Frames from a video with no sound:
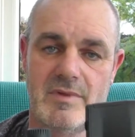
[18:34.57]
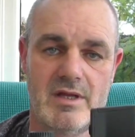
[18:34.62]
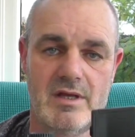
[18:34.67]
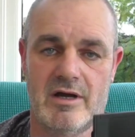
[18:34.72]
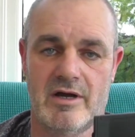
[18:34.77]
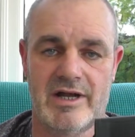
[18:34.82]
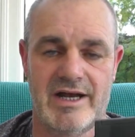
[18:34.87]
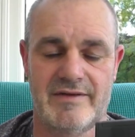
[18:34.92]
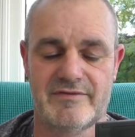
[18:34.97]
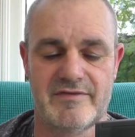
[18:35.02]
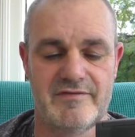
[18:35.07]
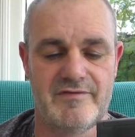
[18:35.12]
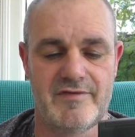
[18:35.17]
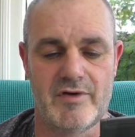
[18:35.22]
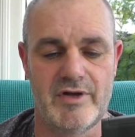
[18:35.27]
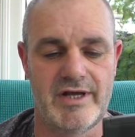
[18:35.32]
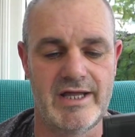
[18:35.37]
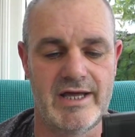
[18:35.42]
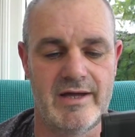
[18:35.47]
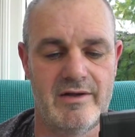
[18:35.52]
I'm going to have to
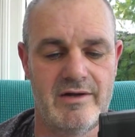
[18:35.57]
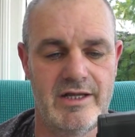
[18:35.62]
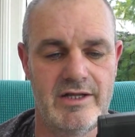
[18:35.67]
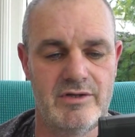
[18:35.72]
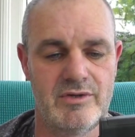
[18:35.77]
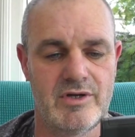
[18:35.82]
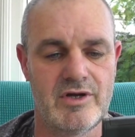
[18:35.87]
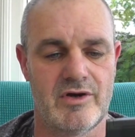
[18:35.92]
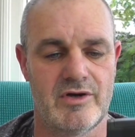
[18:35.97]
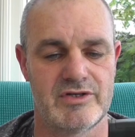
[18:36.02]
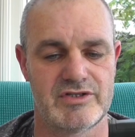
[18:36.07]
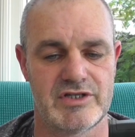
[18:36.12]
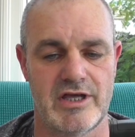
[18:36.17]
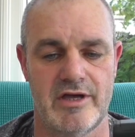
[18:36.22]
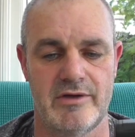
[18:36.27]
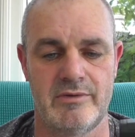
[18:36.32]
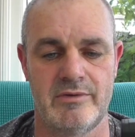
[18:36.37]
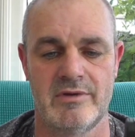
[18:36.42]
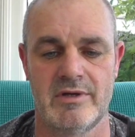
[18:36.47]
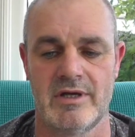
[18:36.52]
find out and let you guys know.